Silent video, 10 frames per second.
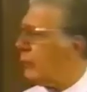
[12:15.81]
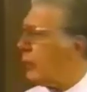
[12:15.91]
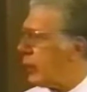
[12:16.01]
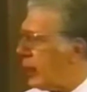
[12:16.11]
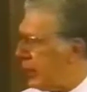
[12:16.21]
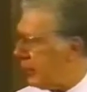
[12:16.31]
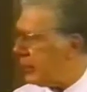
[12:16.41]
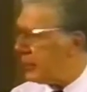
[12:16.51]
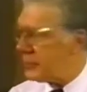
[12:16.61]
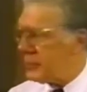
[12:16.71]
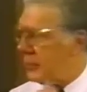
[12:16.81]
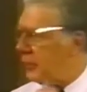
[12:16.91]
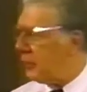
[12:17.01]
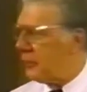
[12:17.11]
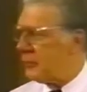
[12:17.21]
What kind of things did
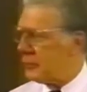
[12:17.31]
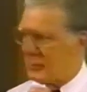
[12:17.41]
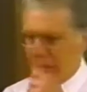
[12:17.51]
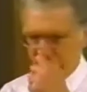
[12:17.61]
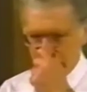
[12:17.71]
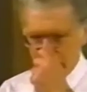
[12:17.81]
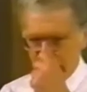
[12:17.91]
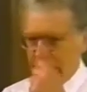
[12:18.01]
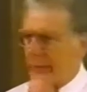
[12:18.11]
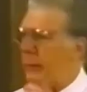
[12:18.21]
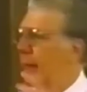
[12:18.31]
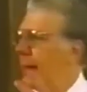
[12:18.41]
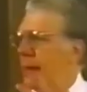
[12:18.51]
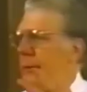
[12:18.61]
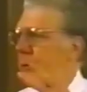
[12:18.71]
you do?" I had no
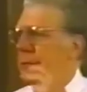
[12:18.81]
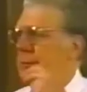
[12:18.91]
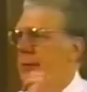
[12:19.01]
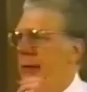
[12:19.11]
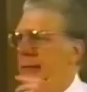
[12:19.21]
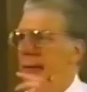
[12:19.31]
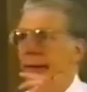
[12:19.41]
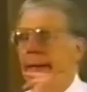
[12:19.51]
idea what he was driving at.